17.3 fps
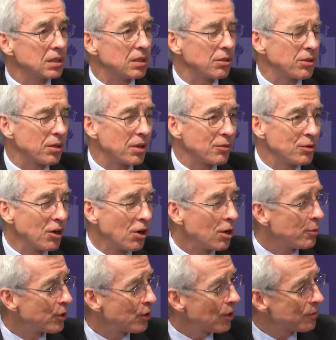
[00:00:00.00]
here you have an
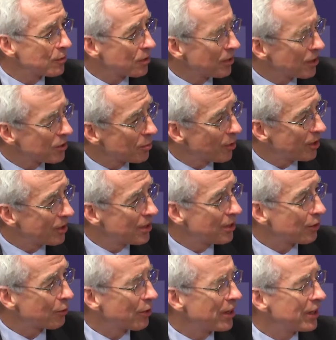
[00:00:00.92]
army officer that's about as
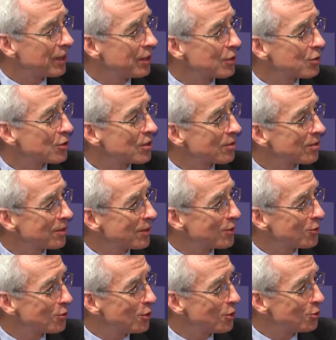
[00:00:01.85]
integrated as,
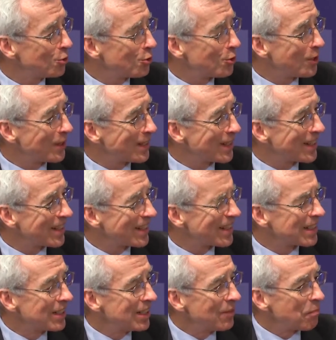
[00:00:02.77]
as, as you can get.
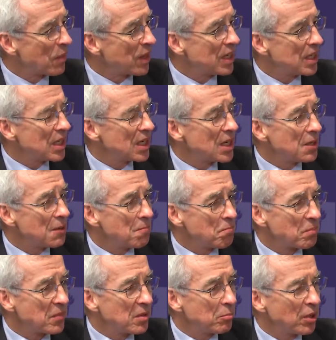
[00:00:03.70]

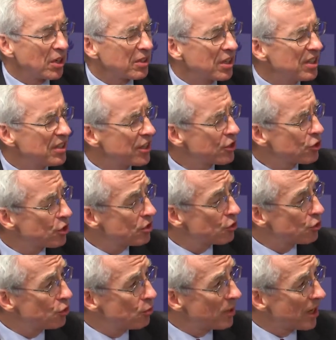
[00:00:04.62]
Um, but
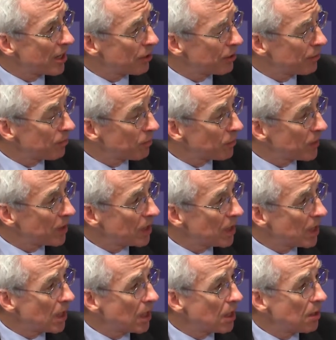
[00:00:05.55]
conditions do matter.
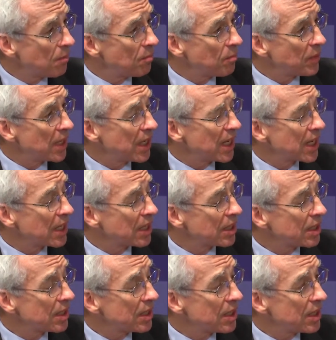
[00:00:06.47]
Um,
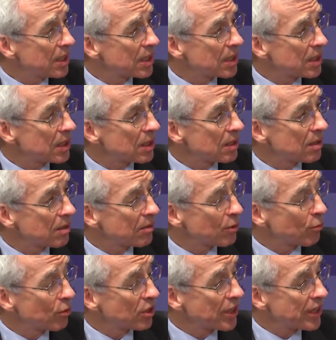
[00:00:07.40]
and the, uh,
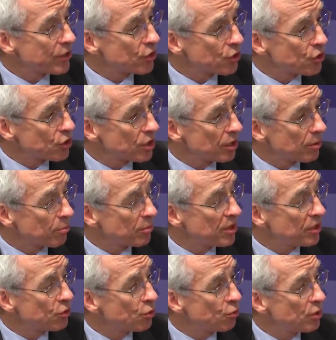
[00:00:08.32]
the relationship
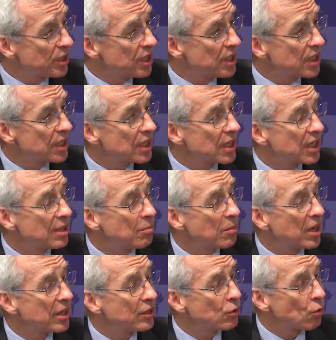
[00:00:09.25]
between a
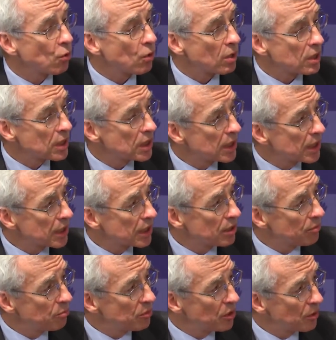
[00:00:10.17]
minority
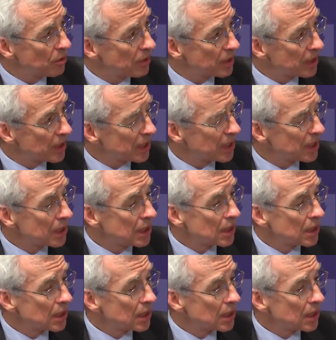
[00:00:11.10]
community